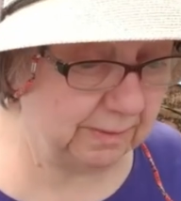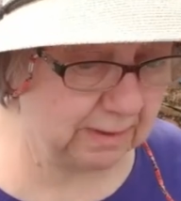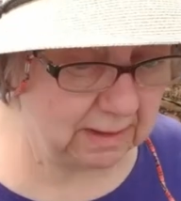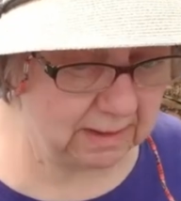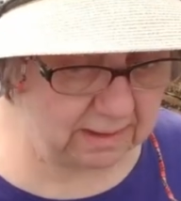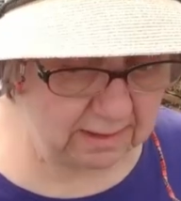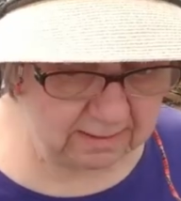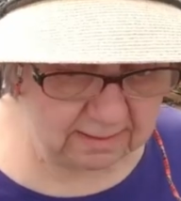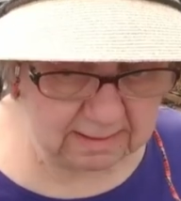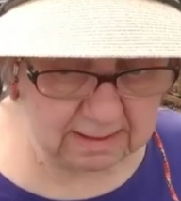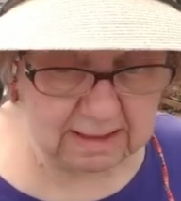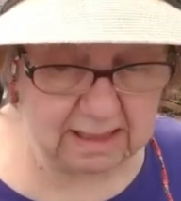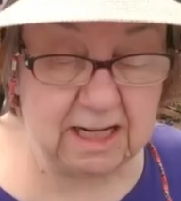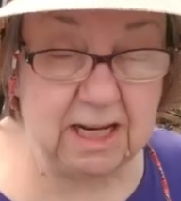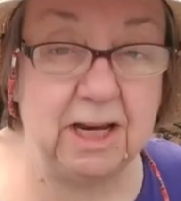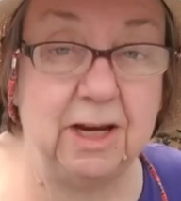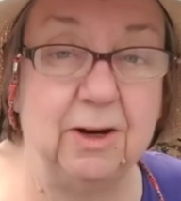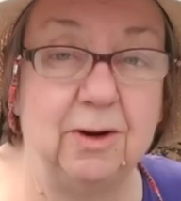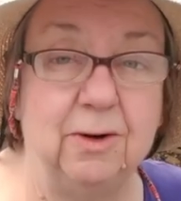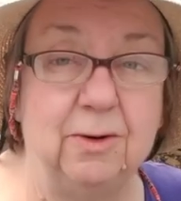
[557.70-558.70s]
at least
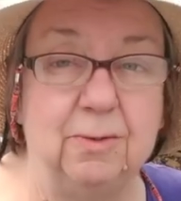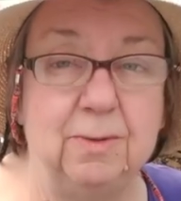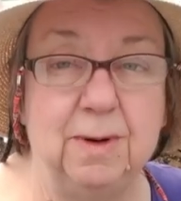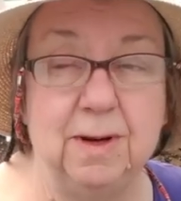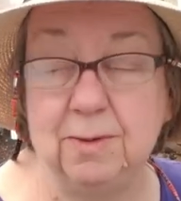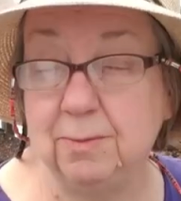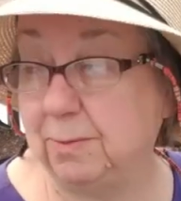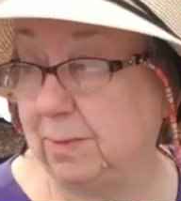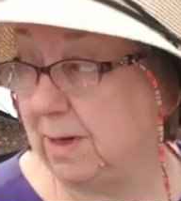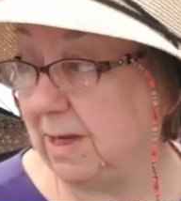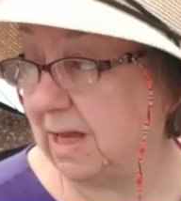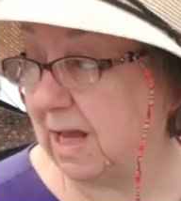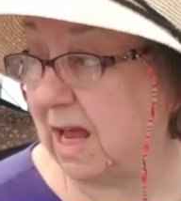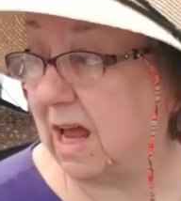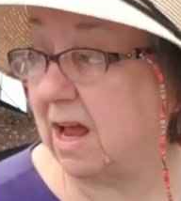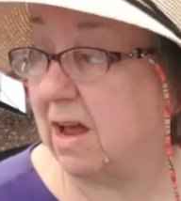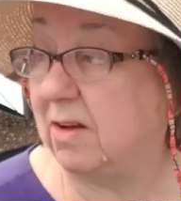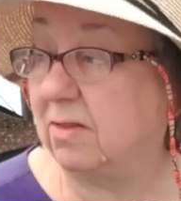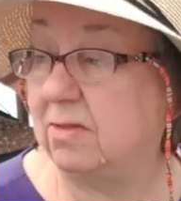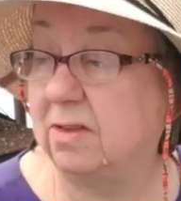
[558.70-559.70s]
here, when we
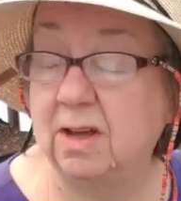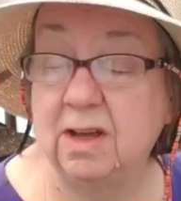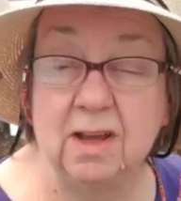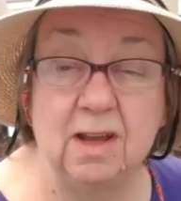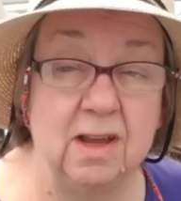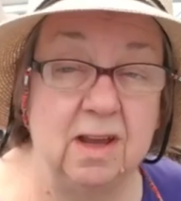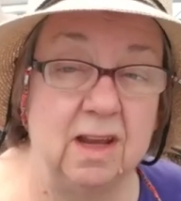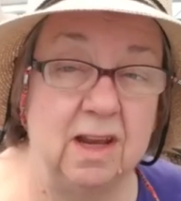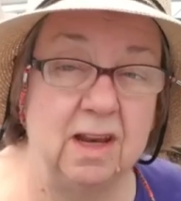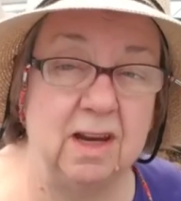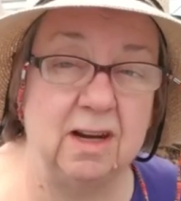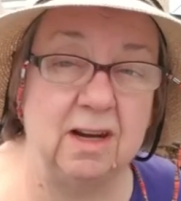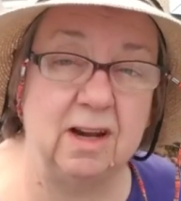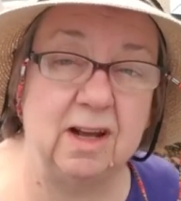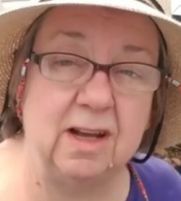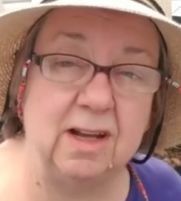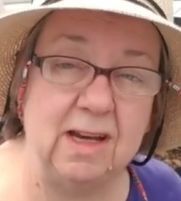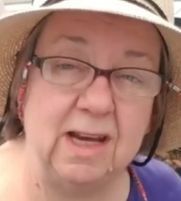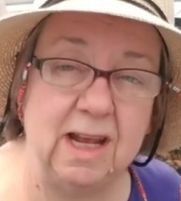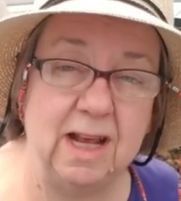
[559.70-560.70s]
have an
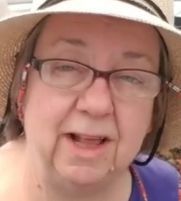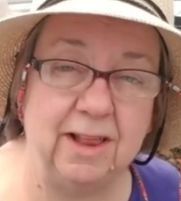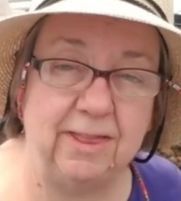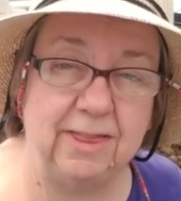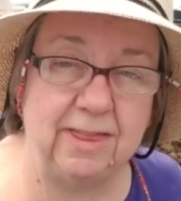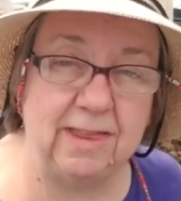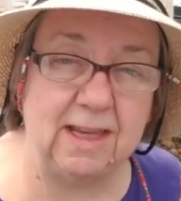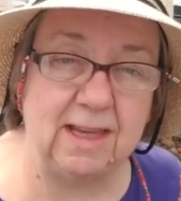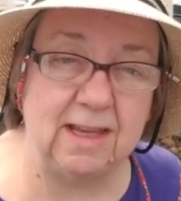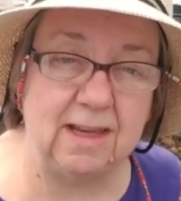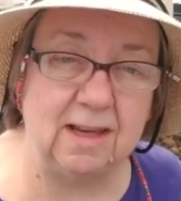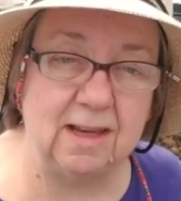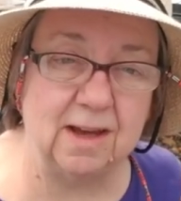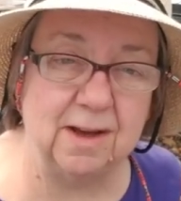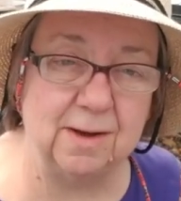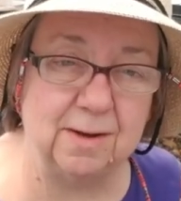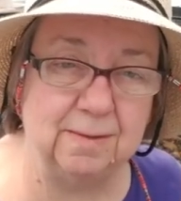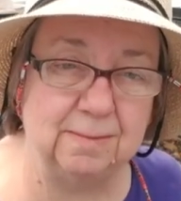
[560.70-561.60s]
unhealthy